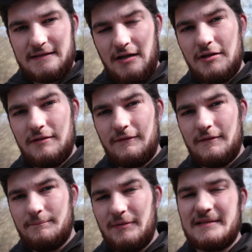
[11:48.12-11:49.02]
it kind of
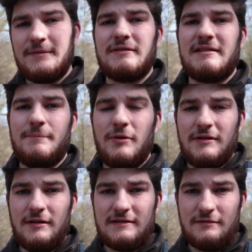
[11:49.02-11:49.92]
brings me on to the
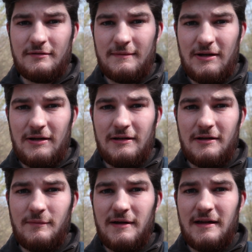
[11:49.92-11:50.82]
point that I was talking about
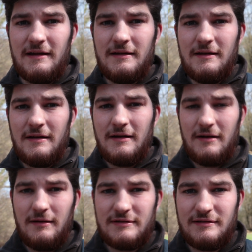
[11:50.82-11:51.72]
earlier where
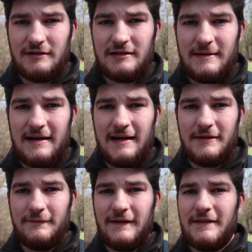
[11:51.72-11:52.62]
I was talking about how
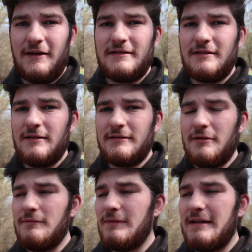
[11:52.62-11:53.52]
the fact that I, I
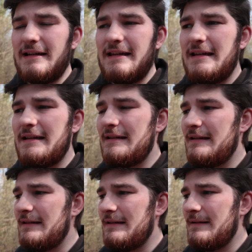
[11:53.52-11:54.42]
don't really
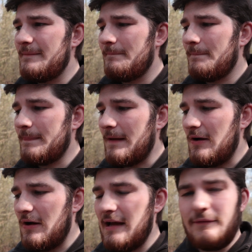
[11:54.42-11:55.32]

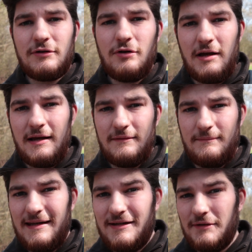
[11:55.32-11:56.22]
I haven't got eh,
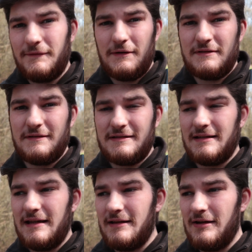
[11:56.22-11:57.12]
many good photos
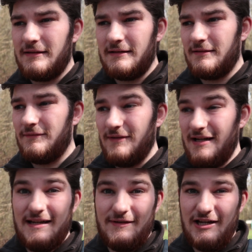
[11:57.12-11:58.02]
today that I think are
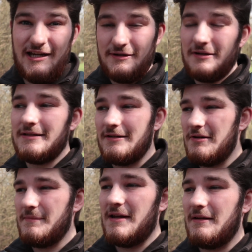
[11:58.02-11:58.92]
really, really good, you know
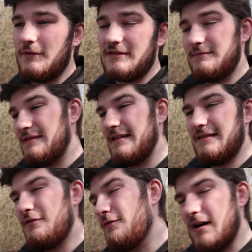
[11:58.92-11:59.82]
what I mean? I've got some
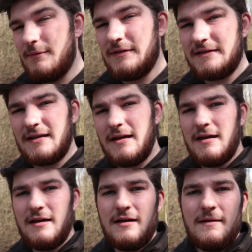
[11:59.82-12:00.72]
alright ones,
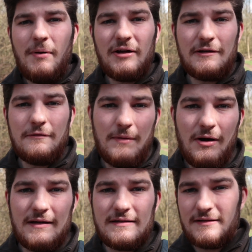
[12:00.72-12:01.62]
but I don't
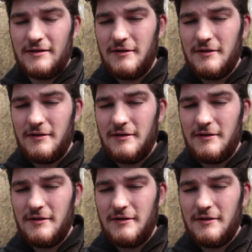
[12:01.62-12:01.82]
mind, you